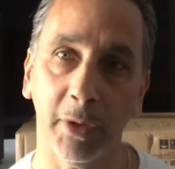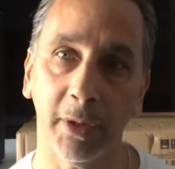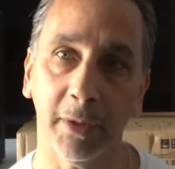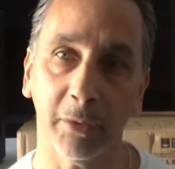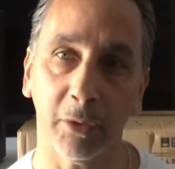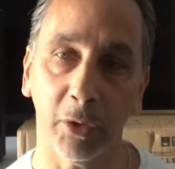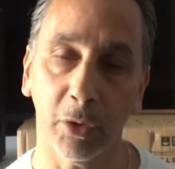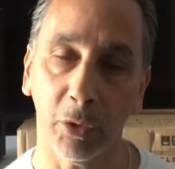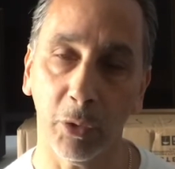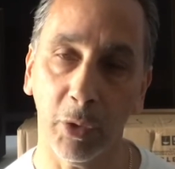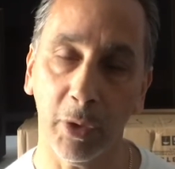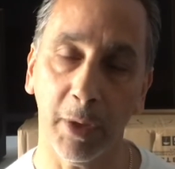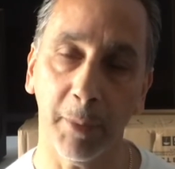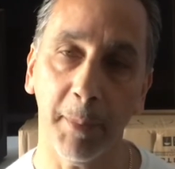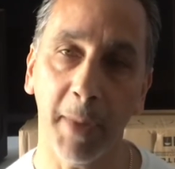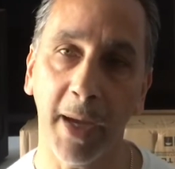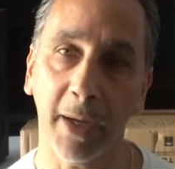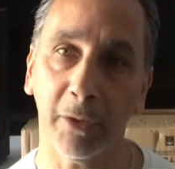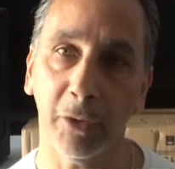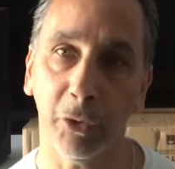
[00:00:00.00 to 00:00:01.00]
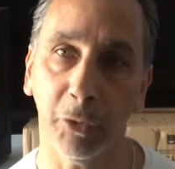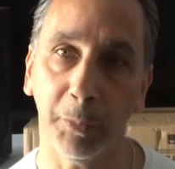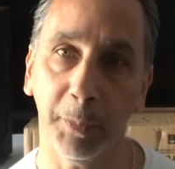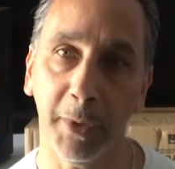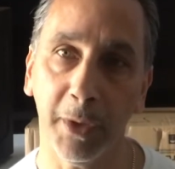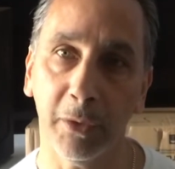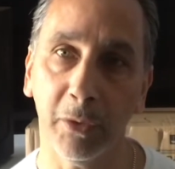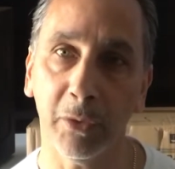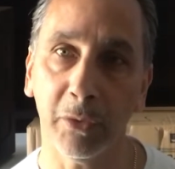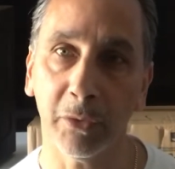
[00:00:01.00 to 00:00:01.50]
It's going to go in the back of the
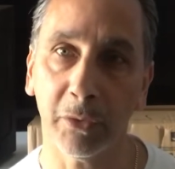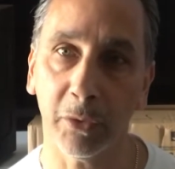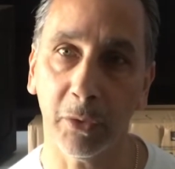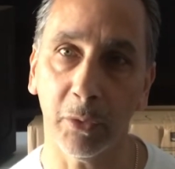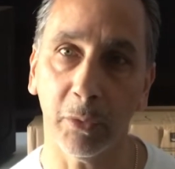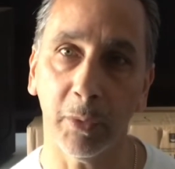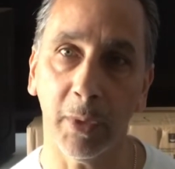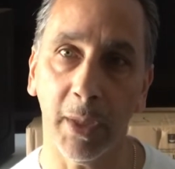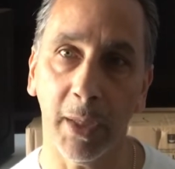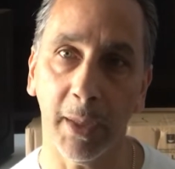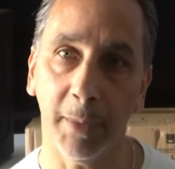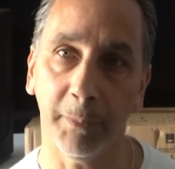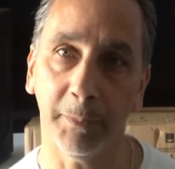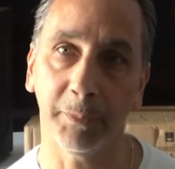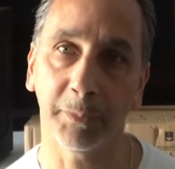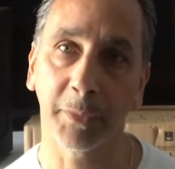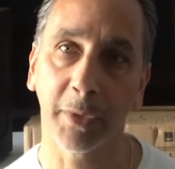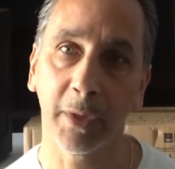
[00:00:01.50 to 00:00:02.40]
speakers, so I'm